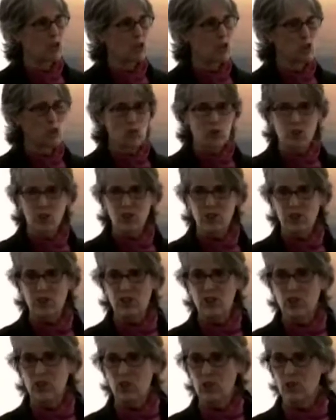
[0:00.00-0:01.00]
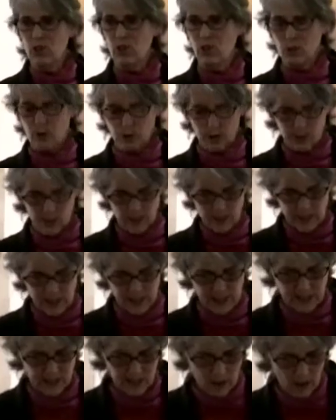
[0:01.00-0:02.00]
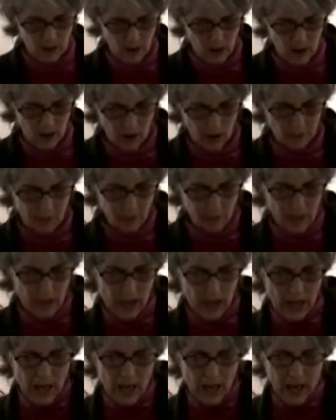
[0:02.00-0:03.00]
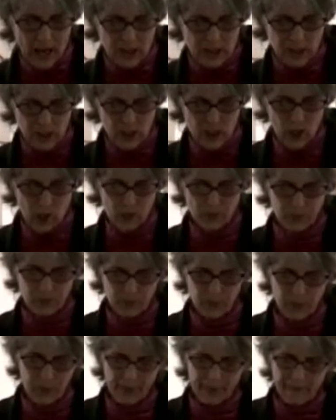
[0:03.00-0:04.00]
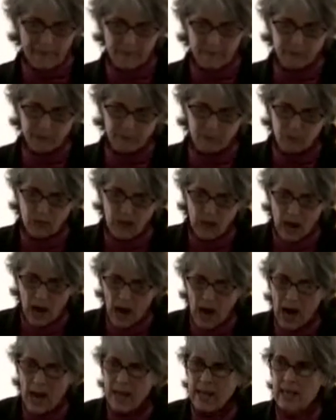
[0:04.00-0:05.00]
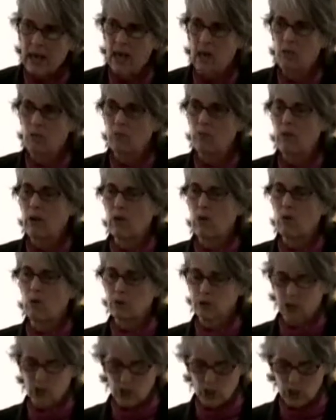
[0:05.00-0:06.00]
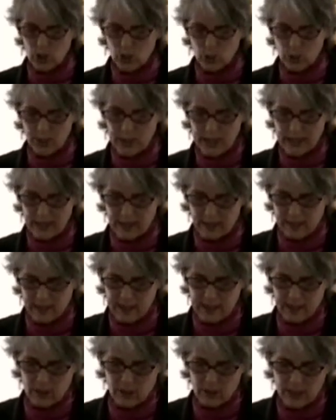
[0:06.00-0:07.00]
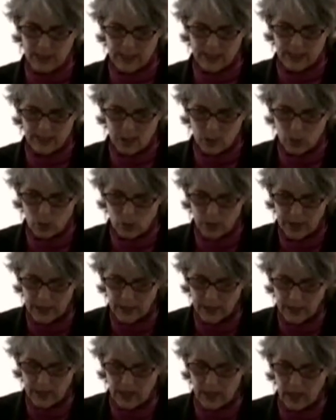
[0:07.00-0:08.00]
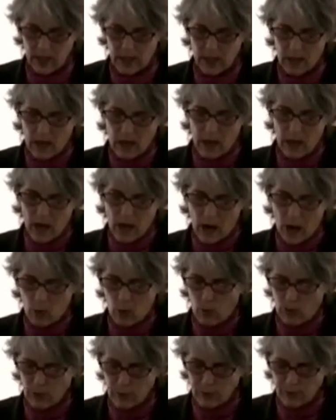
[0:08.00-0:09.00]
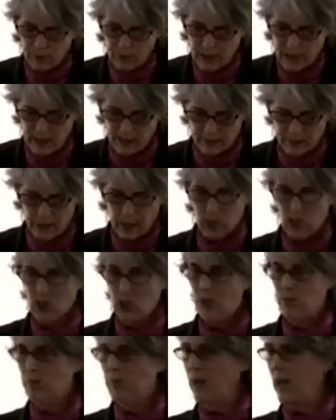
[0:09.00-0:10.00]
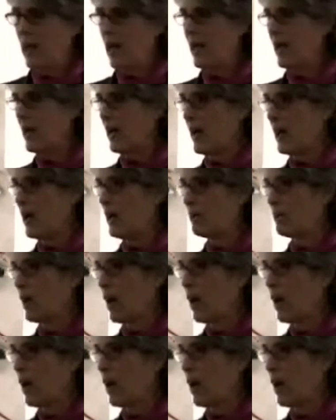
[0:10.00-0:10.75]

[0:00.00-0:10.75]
sources, you know, to exist at all? So I was just reading on the internet this week a wonderful definition by